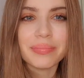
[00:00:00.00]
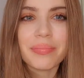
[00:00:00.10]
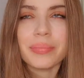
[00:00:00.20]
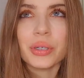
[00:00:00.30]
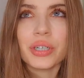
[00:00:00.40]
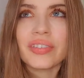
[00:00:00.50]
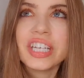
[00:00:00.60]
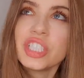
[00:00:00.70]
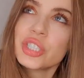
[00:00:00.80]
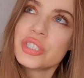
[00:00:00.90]

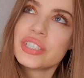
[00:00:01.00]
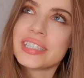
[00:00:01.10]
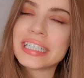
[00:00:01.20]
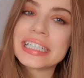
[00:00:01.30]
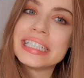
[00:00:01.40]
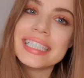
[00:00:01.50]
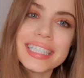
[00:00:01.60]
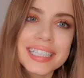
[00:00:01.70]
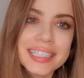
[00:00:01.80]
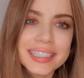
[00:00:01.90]
Motivation
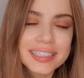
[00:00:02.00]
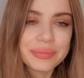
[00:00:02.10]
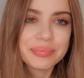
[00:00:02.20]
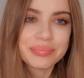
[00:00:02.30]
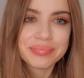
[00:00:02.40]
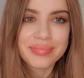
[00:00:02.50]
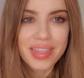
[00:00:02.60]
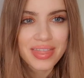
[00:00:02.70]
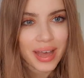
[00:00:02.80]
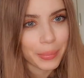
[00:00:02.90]
technique
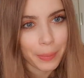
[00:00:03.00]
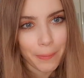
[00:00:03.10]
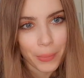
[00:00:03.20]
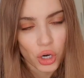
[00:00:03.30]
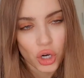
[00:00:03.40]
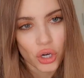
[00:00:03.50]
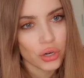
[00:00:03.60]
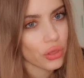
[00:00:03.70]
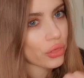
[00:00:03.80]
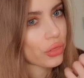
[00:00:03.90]

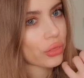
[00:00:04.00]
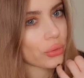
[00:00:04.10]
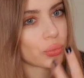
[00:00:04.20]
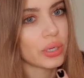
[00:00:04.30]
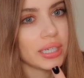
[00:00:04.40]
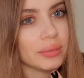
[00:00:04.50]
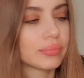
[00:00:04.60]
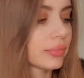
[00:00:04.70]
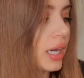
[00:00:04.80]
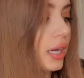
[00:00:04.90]
number three.
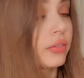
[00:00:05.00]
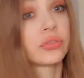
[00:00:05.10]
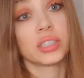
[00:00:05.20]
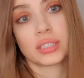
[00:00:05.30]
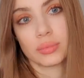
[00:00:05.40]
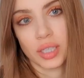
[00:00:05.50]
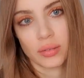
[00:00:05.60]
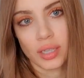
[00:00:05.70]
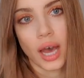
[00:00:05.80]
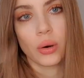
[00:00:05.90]
I've written
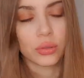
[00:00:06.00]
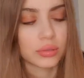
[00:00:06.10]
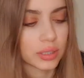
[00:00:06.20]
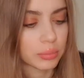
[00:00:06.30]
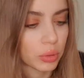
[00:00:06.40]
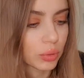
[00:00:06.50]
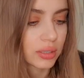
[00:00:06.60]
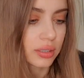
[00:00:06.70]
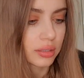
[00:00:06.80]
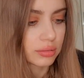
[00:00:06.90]
them down. Give me 1
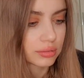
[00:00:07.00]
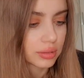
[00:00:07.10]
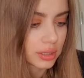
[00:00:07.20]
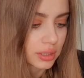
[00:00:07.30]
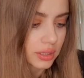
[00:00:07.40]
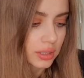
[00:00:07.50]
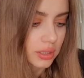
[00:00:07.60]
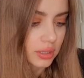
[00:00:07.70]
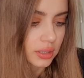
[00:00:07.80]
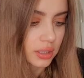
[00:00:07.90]
second.
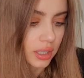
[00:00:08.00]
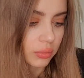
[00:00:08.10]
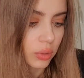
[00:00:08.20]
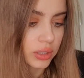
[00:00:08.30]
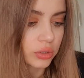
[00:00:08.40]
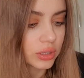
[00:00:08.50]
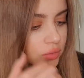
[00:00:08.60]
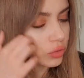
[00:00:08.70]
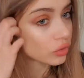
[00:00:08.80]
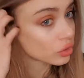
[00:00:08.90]
I want to
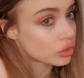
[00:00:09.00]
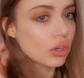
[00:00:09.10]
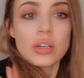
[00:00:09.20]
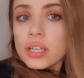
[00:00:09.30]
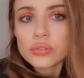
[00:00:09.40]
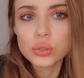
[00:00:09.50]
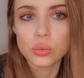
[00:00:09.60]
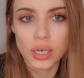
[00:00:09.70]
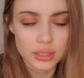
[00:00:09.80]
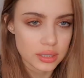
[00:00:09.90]
give you only a few
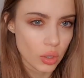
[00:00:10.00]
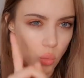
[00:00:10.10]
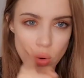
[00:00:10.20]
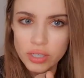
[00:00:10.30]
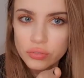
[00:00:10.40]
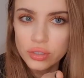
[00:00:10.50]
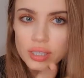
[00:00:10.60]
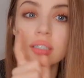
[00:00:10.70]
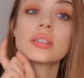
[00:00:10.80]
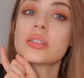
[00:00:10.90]
ones. Wait for
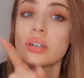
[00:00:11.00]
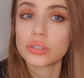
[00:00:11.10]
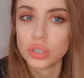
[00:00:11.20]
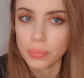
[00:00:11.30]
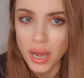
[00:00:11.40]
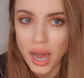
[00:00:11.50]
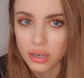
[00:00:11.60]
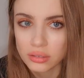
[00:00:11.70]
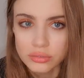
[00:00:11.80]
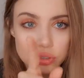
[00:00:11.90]
it. Don't drop
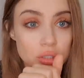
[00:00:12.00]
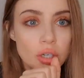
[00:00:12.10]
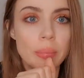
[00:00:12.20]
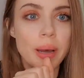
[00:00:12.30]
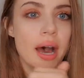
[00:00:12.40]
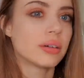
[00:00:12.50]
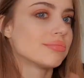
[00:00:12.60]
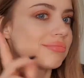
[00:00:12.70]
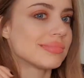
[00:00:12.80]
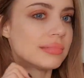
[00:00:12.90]
out. If you drop out,
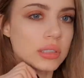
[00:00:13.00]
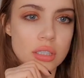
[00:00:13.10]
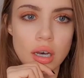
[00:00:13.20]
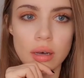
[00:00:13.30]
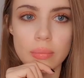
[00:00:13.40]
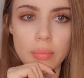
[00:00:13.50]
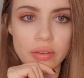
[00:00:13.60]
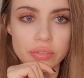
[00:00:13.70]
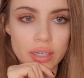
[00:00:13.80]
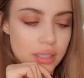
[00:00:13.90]
you're not my
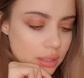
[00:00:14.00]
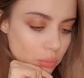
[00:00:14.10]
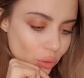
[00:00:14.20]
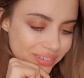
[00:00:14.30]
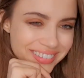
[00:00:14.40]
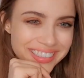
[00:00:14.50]
friend anymore.